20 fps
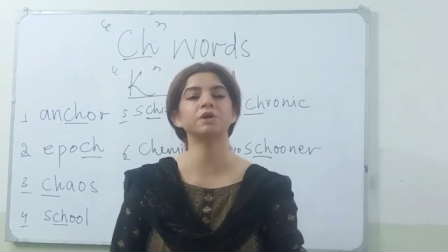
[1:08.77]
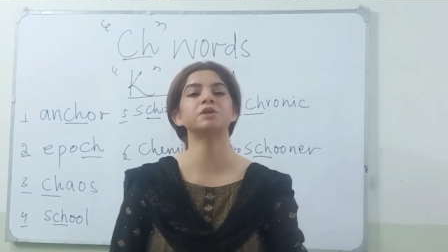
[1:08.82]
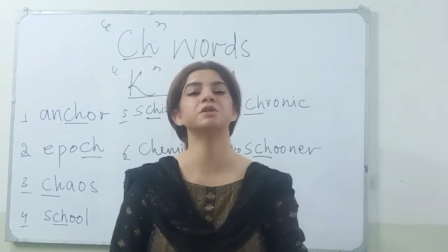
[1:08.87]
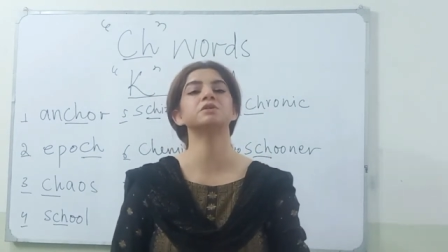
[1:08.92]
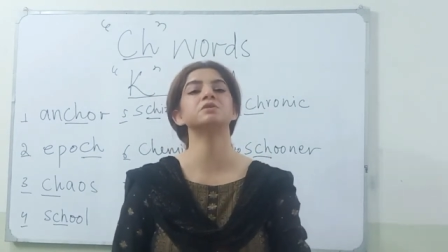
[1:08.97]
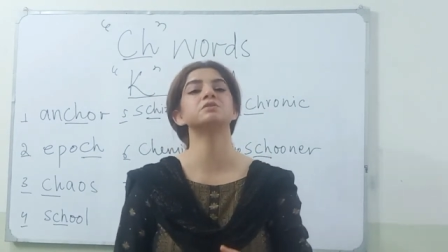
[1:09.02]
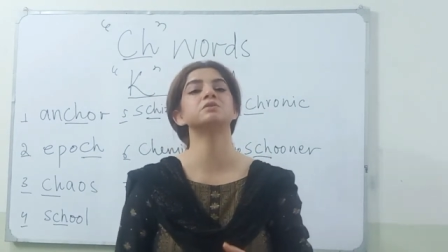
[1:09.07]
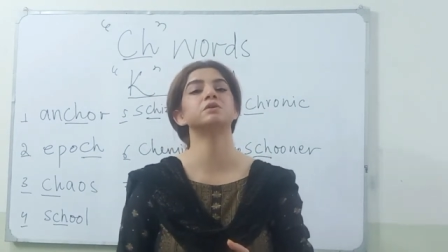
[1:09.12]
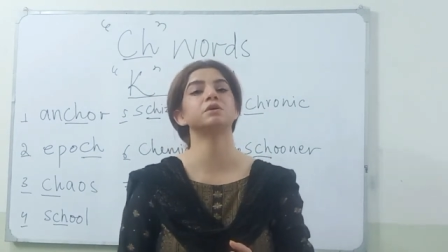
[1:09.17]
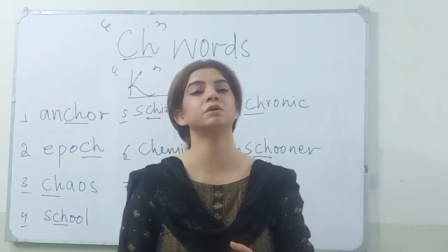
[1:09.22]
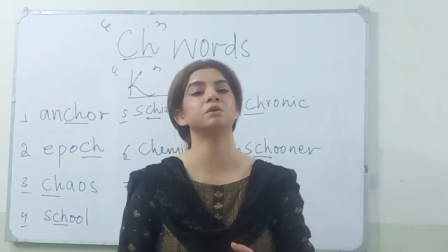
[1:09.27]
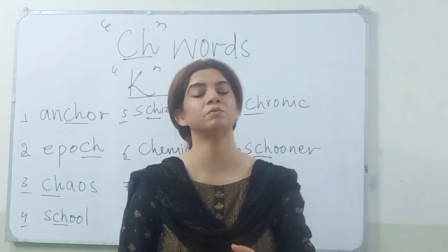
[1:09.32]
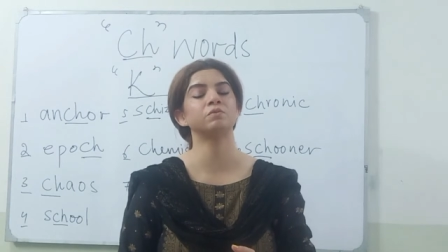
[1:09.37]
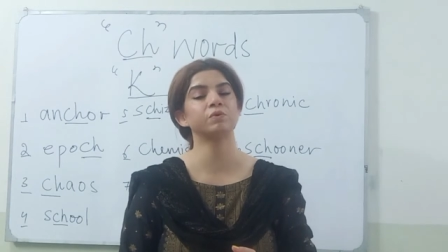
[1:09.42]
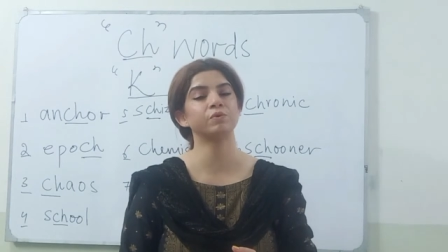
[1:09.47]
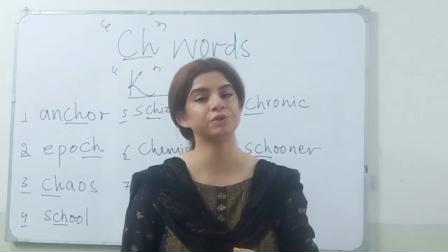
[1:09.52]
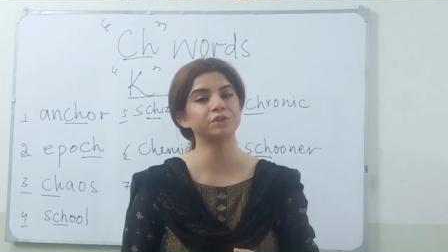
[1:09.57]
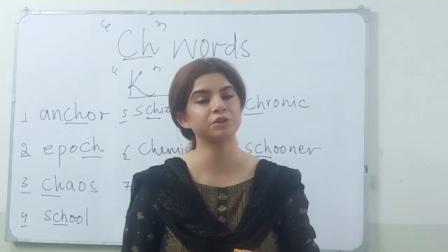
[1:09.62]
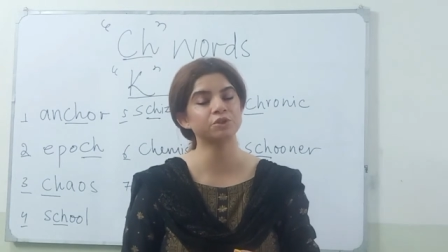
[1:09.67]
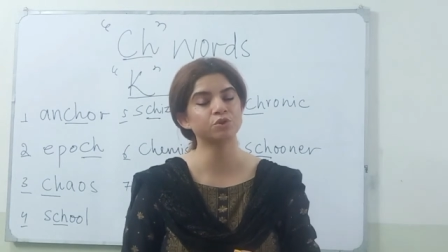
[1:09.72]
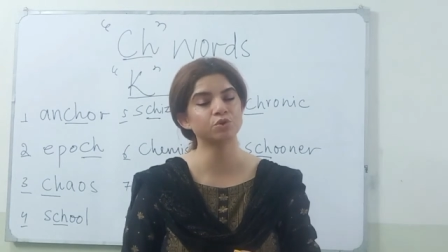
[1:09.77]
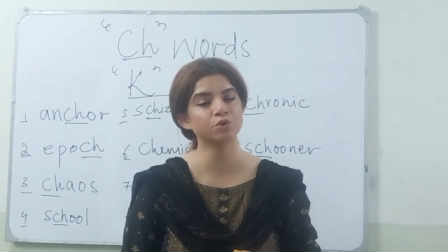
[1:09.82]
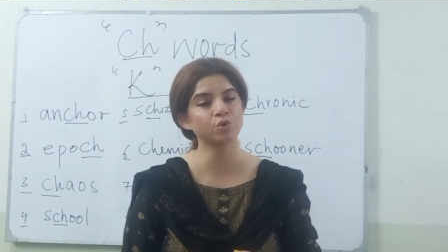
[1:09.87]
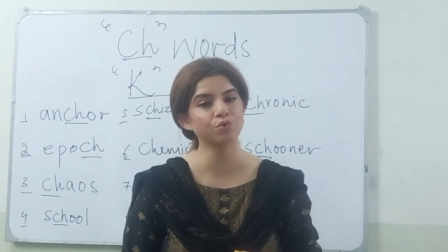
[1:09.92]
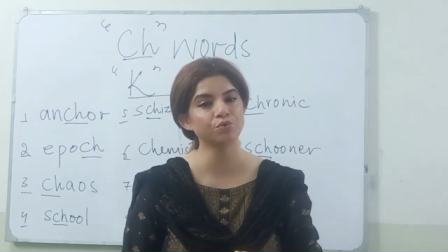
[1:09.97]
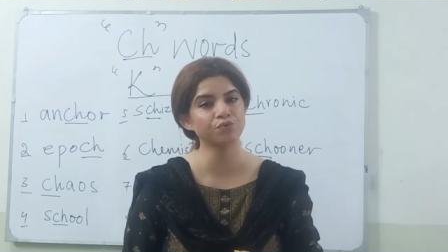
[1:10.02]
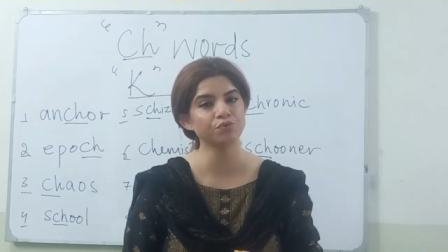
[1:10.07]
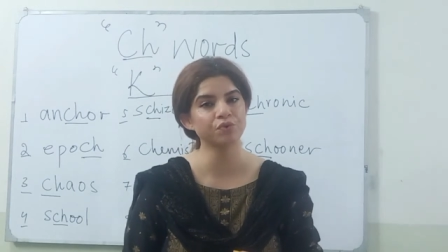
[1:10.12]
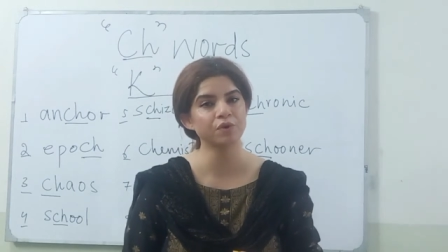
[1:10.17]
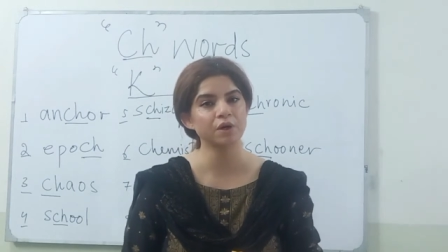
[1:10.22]
it is influence
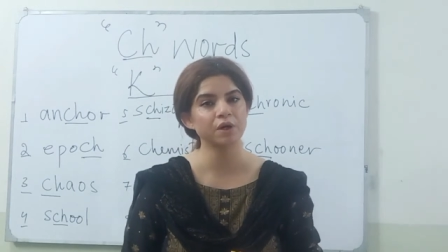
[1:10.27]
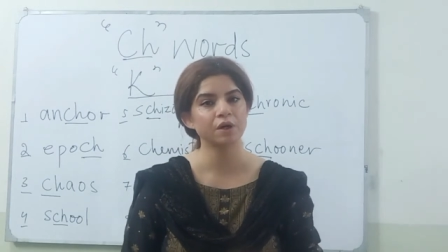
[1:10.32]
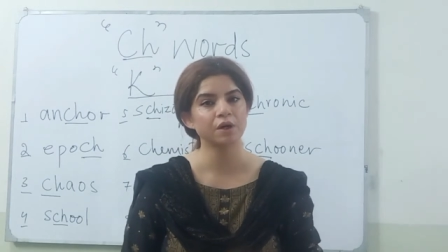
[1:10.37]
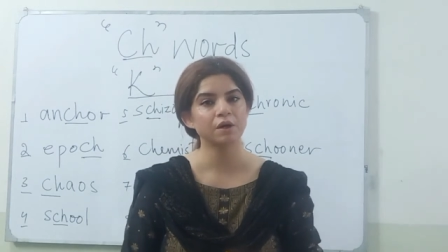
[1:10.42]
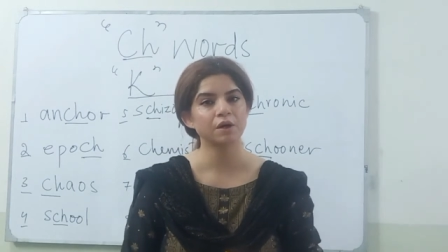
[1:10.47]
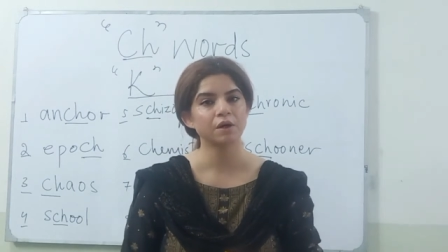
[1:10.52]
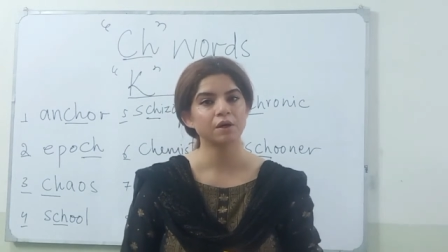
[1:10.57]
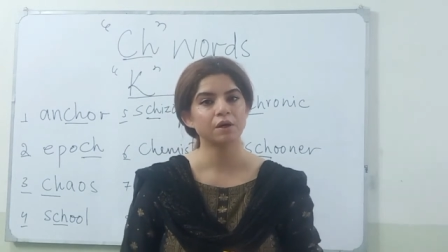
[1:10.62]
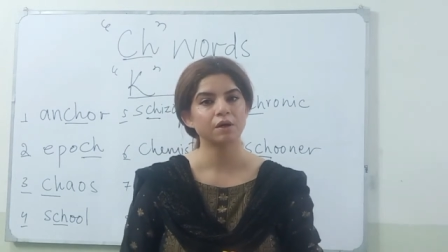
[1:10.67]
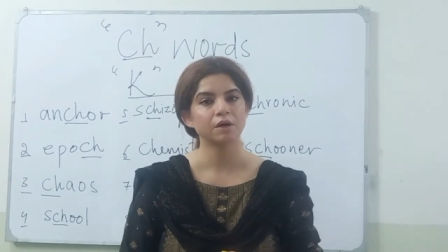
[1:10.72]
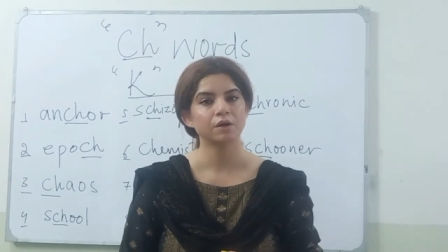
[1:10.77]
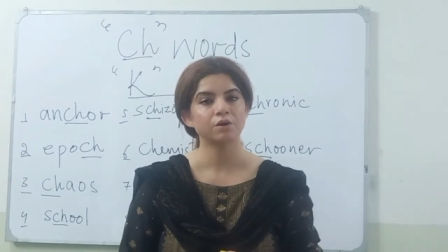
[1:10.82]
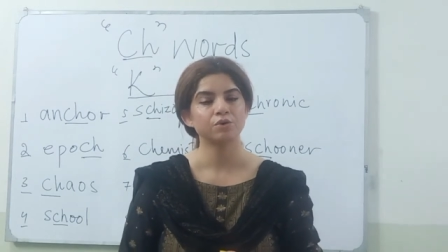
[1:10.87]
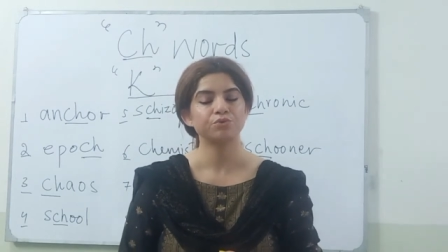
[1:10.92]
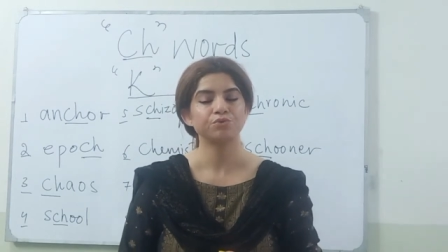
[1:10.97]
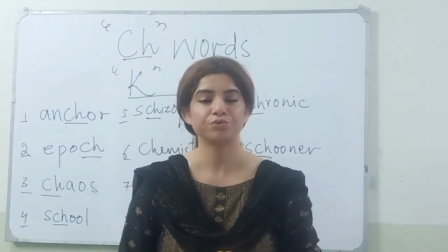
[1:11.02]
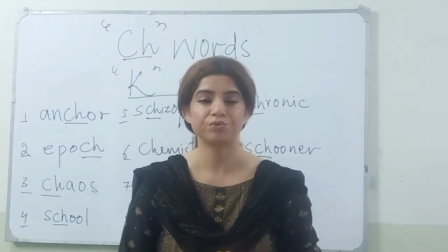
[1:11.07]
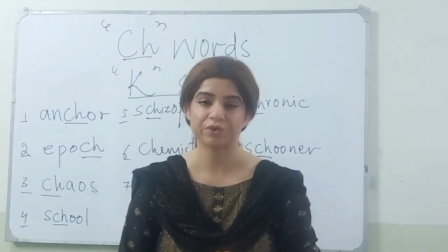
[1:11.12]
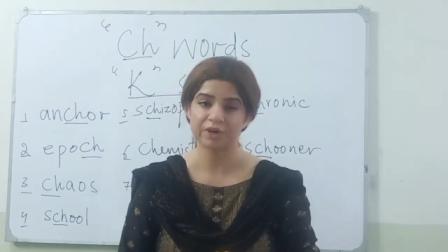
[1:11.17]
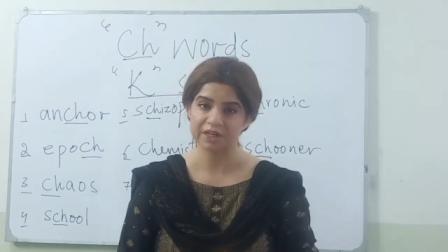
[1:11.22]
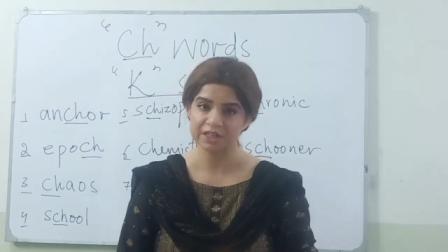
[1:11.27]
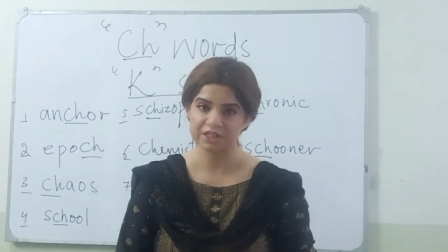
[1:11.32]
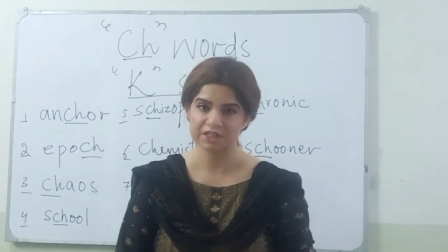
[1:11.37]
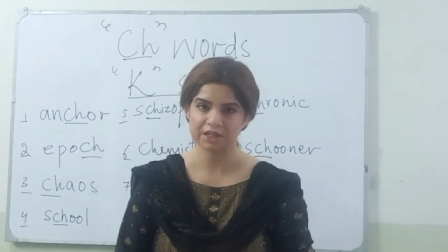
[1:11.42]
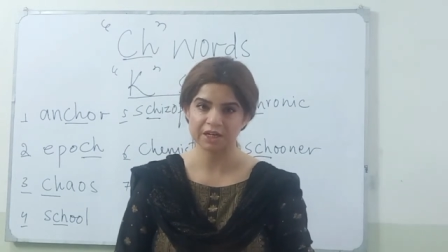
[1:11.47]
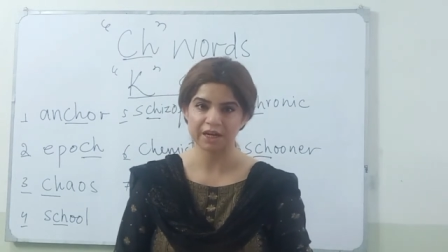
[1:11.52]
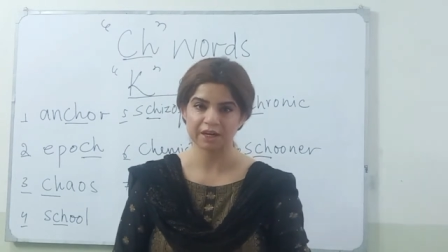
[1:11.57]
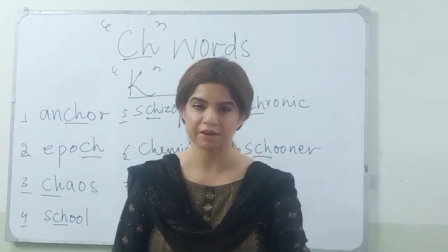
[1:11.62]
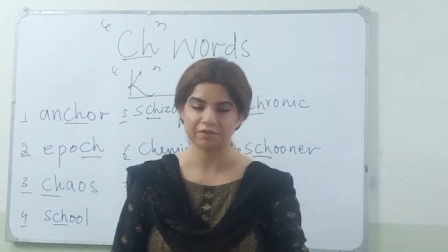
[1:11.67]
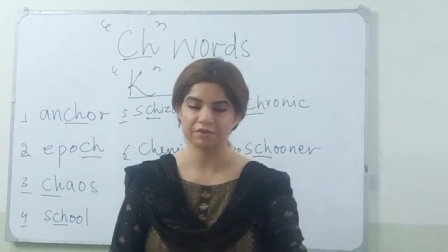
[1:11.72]
of
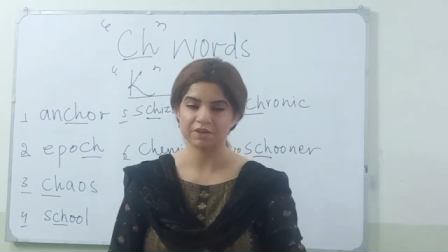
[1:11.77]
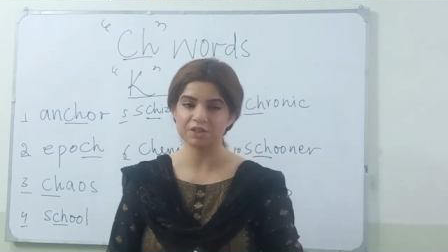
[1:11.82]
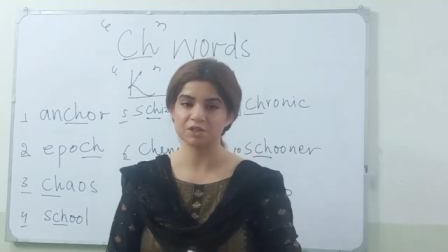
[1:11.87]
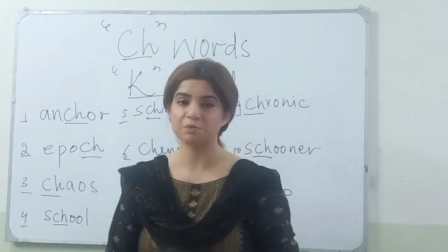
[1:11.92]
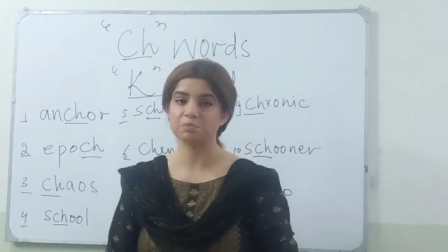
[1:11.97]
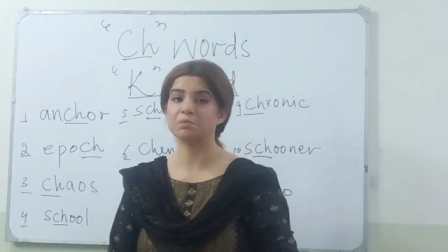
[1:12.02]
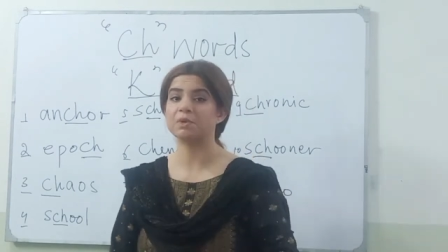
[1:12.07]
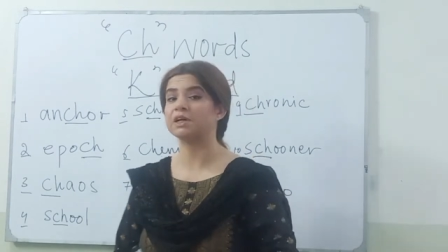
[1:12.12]
French language.